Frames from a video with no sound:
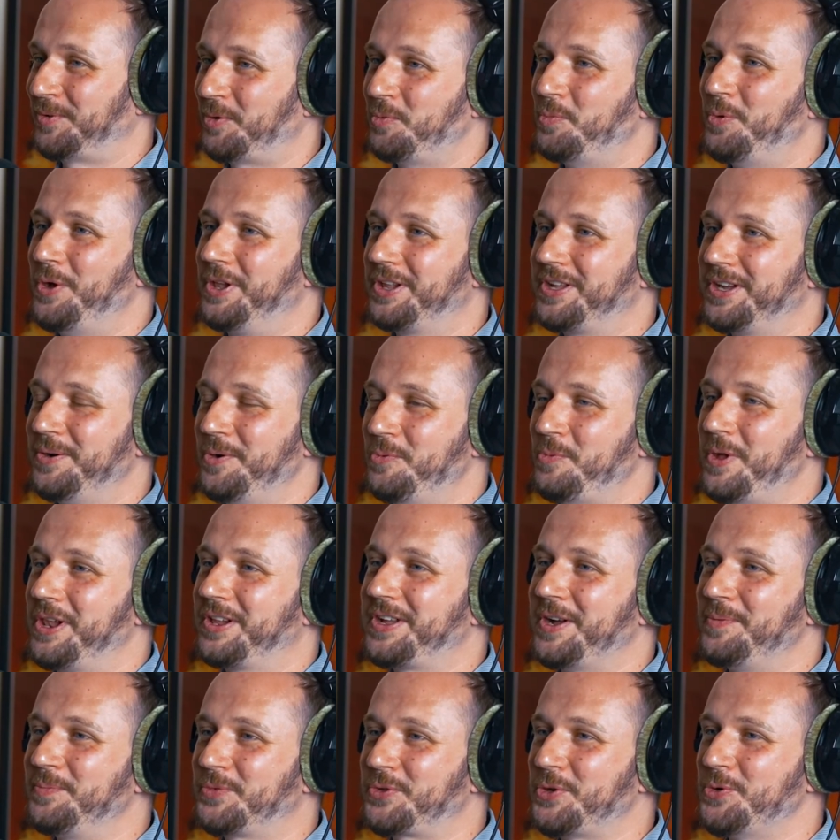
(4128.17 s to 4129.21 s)
That welcome uh,
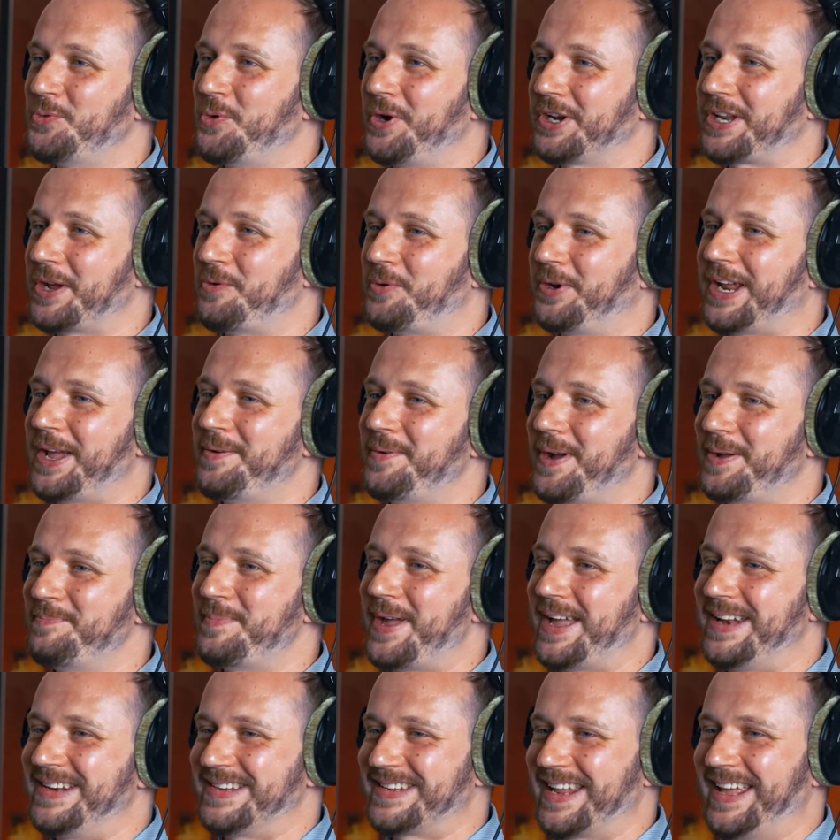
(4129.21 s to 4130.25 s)
welcome to what I, what I, I
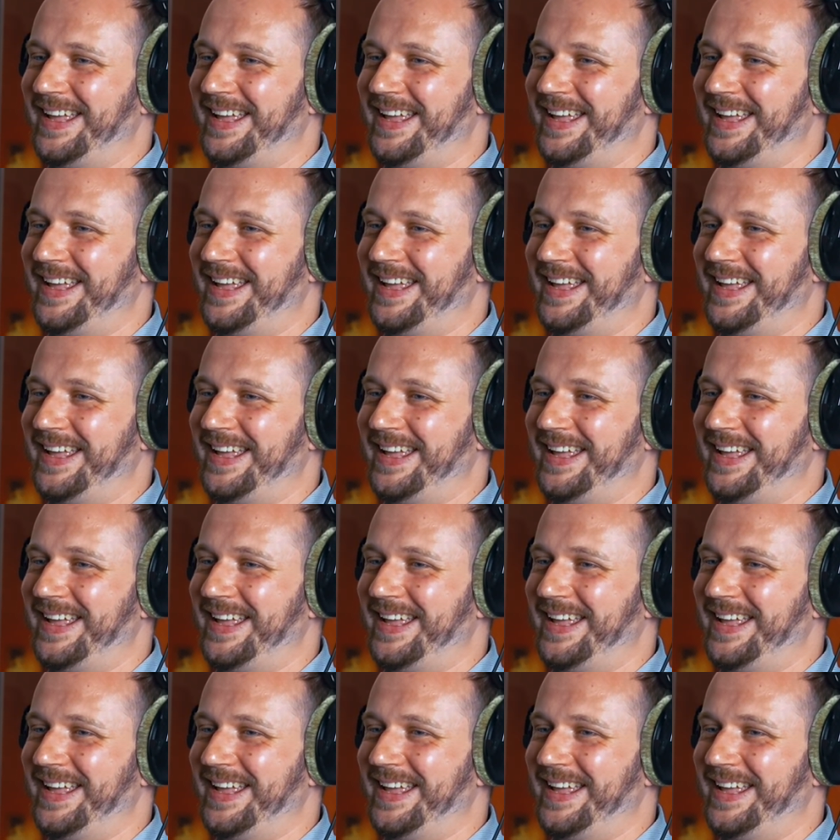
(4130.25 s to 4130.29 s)
meant.